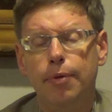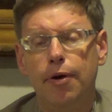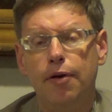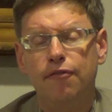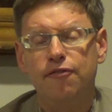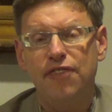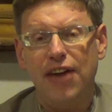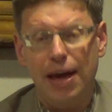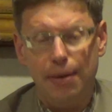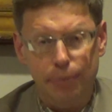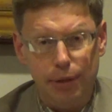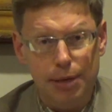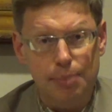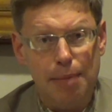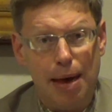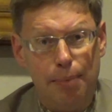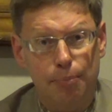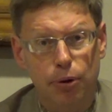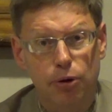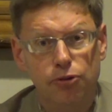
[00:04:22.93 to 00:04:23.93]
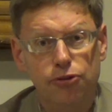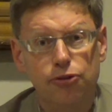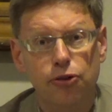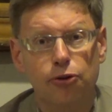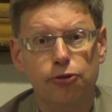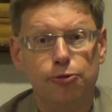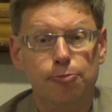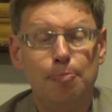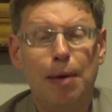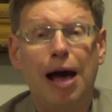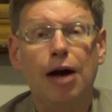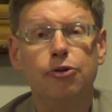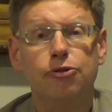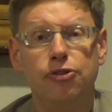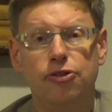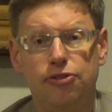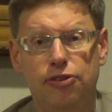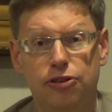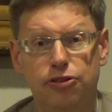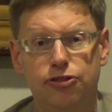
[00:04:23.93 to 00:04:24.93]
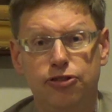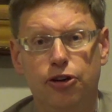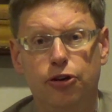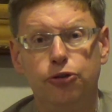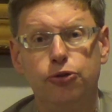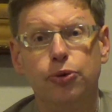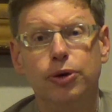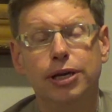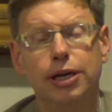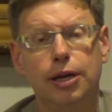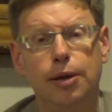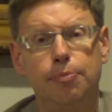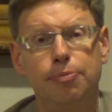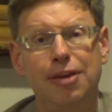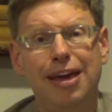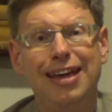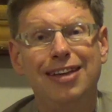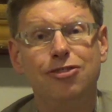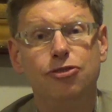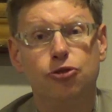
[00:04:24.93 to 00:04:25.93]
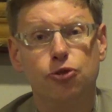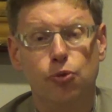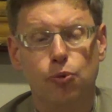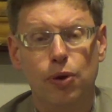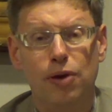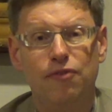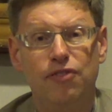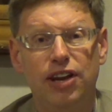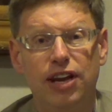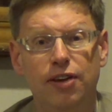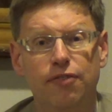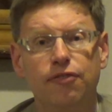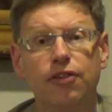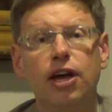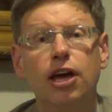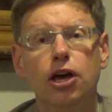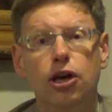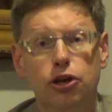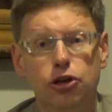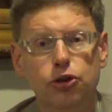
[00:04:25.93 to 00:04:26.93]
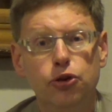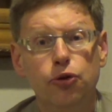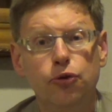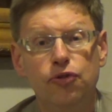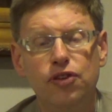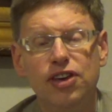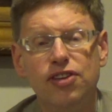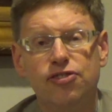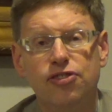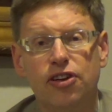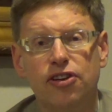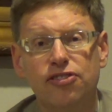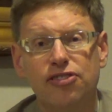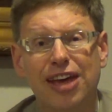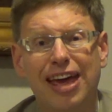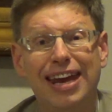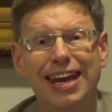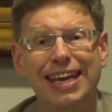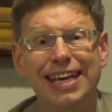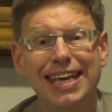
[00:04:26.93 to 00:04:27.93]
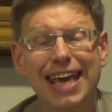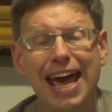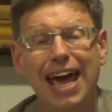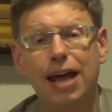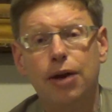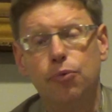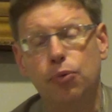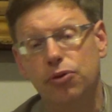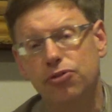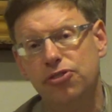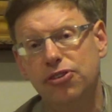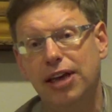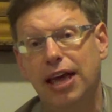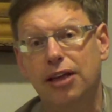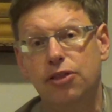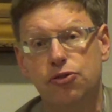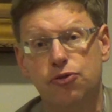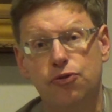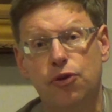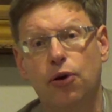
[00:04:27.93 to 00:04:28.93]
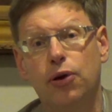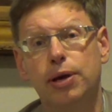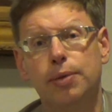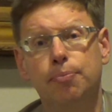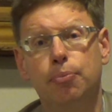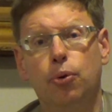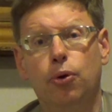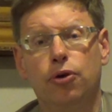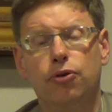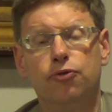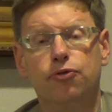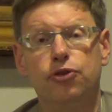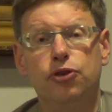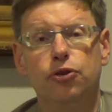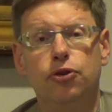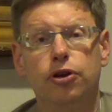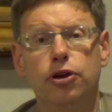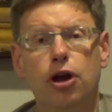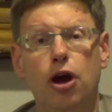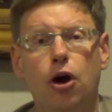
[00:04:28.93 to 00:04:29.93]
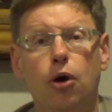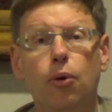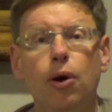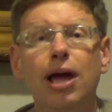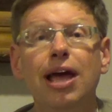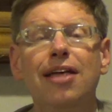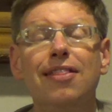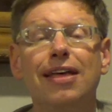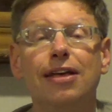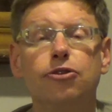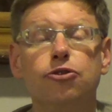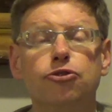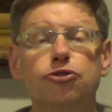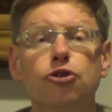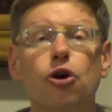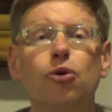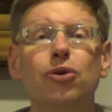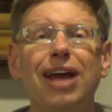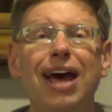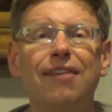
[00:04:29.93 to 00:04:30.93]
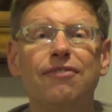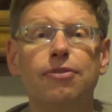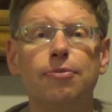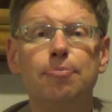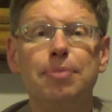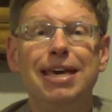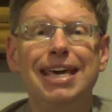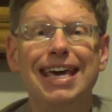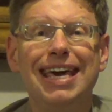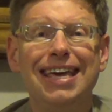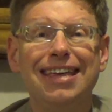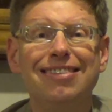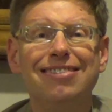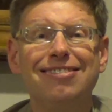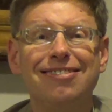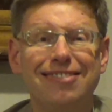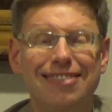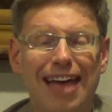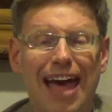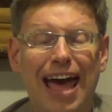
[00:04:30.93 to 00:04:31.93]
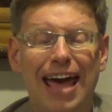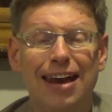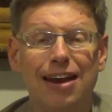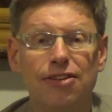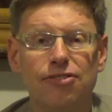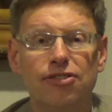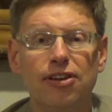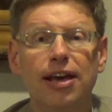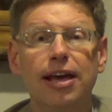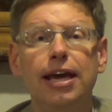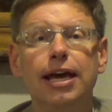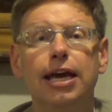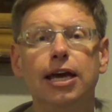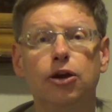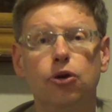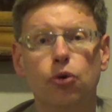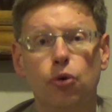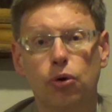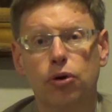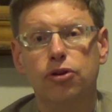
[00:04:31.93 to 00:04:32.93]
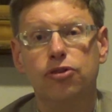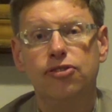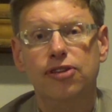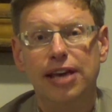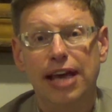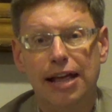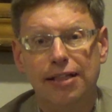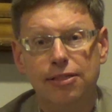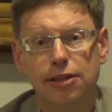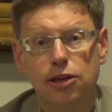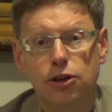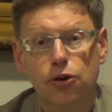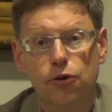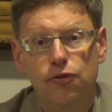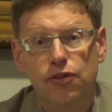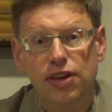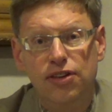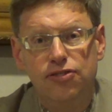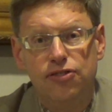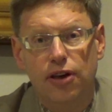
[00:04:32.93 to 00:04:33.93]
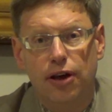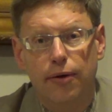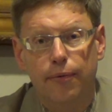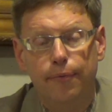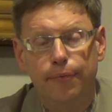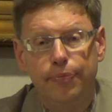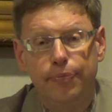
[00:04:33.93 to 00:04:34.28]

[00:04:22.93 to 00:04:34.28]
family members, so spouses and children can obtain derivative U visas. And again, once again, it's very important for you to know that you don't have to be in status in order to get the U visa.